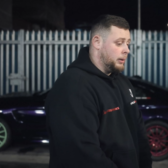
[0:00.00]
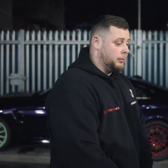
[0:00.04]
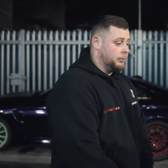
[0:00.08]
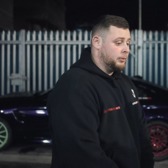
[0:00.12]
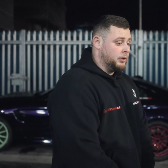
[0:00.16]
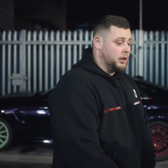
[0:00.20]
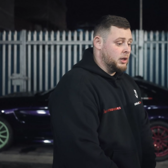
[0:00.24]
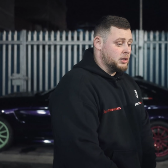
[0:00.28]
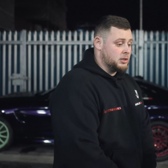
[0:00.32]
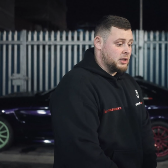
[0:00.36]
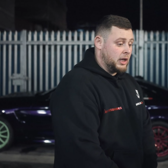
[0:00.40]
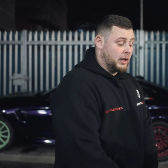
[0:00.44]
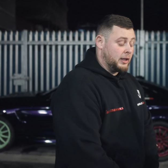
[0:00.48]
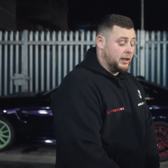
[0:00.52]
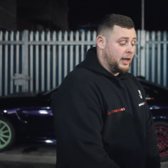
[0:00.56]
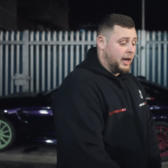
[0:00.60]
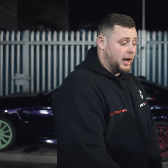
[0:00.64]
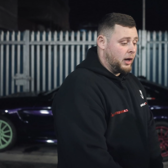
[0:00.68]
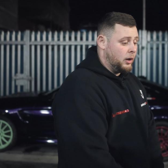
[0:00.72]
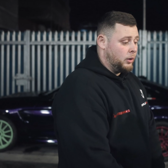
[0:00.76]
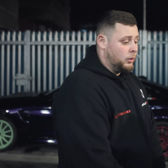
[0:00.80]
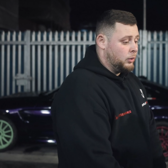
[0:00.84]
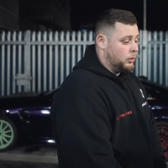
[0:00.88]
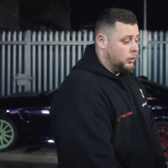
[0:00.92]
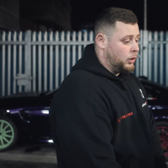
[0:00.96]
Does that
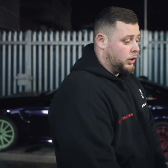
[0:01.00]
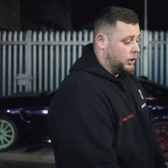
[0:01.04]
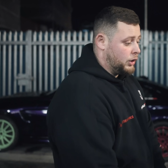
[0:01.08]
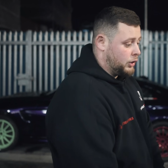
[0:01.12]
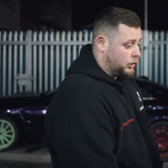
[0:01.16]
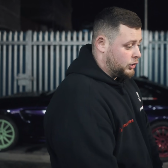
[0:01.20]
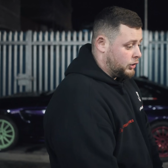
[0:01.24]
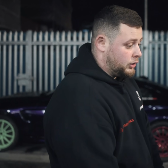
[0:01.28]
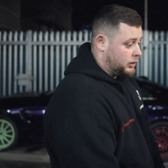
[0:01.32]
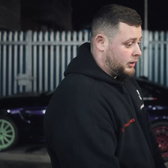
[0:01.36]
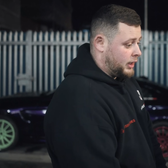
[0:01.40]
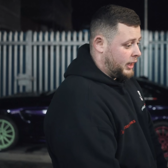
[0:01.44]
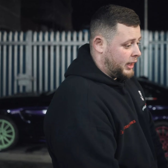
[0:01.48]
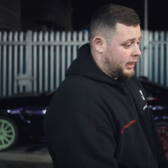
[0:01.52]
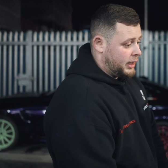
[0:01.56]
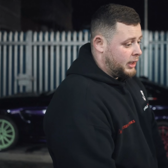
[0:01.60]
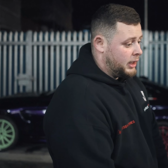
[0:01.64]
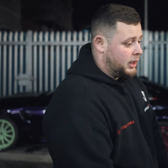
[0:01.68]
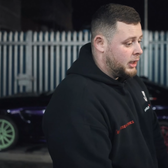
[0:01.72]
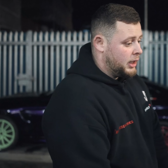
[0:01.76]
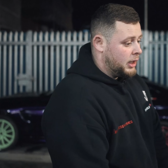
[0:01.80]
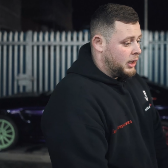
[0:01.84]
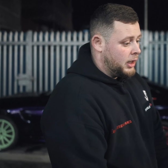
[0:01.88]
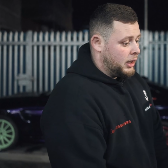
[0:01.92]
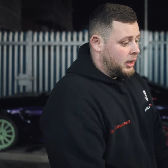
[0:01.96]
now on a good day,
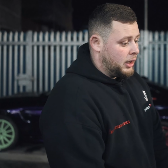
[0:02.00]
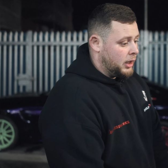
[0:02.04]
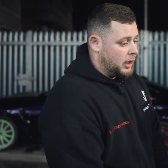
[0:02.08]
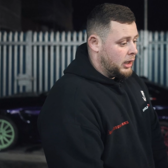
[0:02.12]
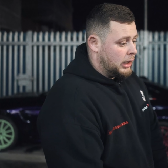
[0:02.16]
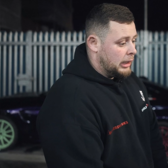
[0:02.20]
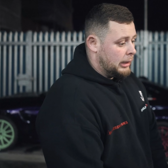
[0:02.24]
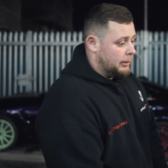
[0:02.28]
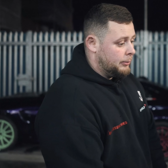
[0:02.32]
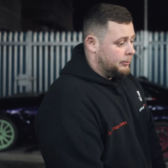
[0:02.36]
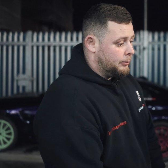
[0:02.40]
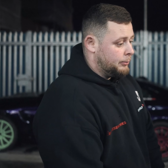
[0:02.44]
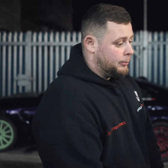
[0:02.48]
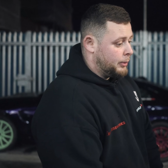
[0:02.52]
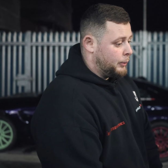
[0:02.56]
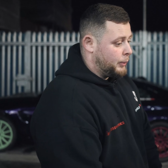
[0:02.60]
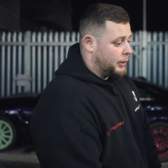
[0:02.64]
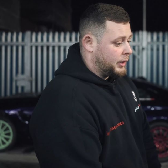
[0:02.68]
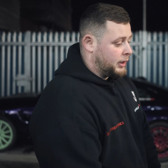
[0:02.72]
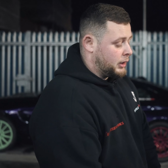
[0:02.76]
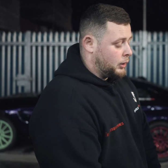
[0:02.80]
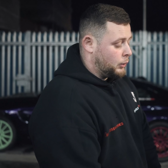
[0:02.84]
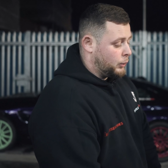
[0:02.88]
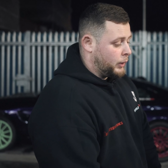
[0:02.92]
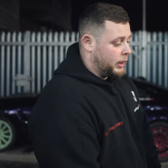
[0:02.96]
but we're
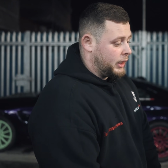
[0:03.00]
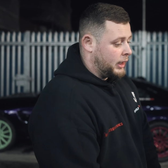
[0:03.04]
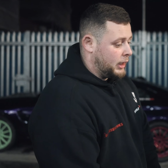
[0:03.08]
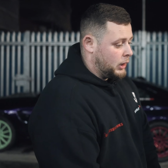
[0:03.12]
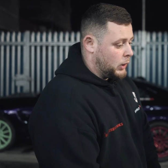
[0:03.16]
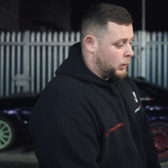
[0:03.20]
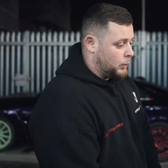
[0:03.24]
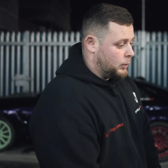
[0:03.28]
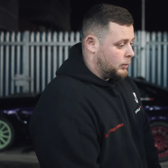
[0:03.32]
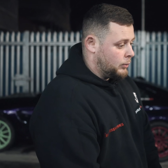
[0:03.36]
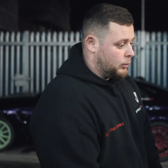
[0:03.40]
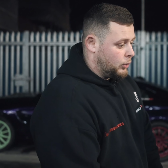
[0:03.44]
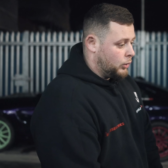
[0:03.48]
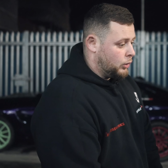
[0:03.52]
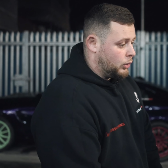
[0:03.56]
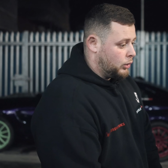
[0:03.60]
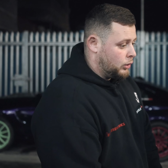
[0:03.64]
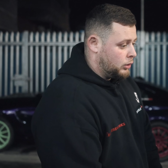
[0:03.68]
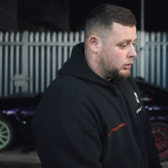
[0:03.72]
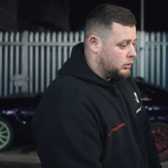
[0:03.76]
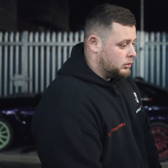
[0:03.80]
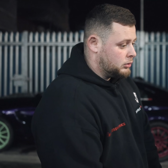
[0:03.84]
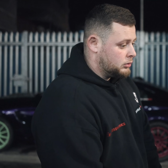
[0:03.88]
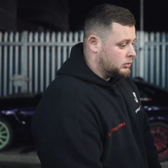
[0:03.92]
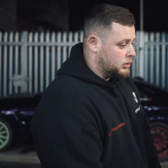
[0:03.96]
going to wait a little bit more
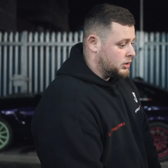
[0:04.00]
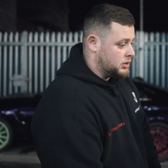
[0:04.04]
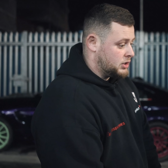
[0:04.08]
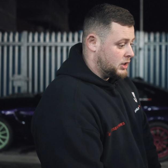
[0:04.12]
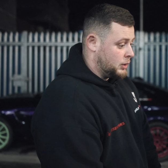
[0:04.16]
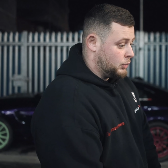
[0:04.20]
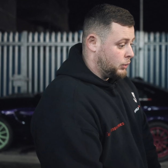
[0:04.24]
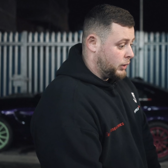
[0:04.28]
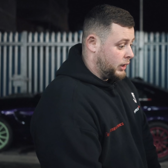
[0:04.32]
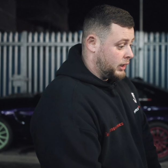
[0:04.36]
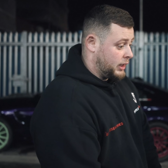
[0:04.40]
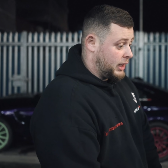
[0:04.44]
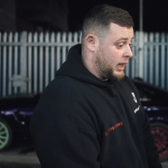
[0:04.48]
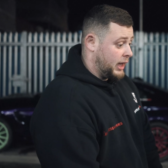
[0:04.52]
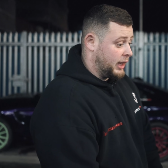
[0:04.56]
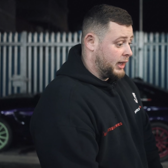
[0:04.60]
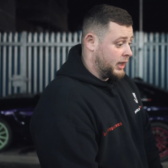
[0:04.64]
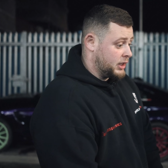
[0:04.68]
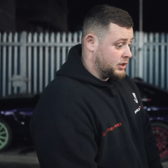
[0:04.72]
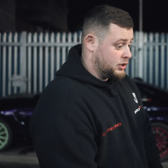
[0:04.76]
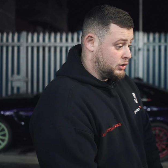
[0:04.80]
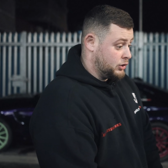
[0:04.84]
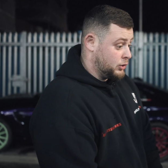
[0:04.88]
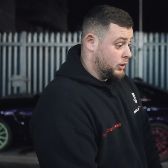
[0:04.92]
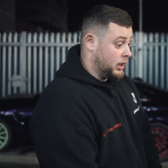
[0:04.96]
to see what it can
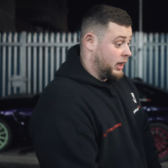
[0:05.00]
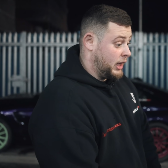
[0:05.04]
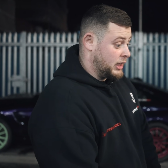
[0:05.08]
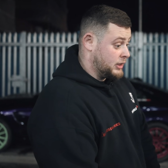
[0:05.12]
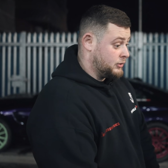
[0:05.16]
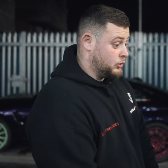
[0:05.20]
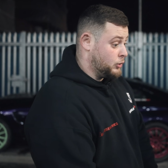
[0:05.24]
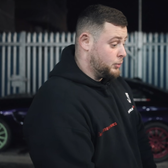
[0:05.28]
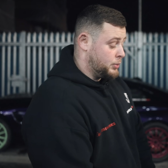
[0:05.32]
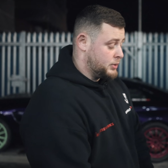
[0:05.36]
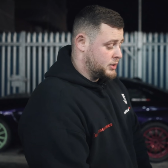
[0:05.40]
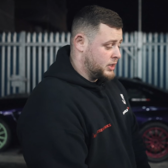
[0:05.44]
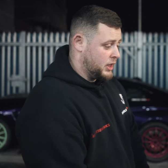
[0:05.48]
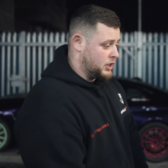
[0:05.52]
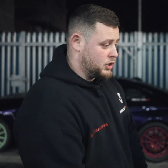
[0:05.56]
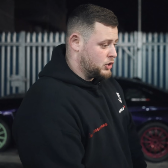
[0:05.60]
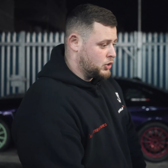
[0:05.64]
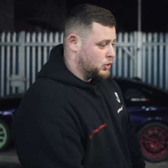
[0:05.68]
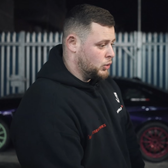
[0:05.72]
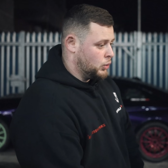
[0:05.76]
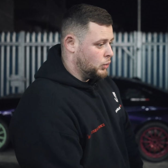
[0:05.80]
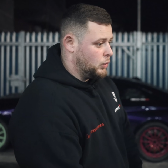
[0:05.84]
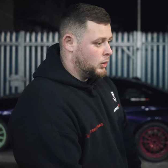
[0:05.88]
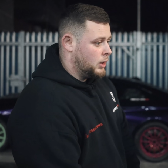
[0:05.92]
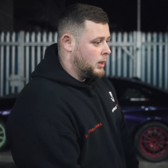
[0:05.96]
actually do at its full
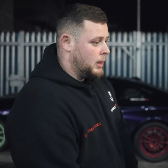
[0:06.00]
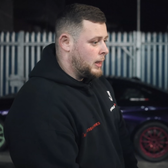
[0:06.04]
potential.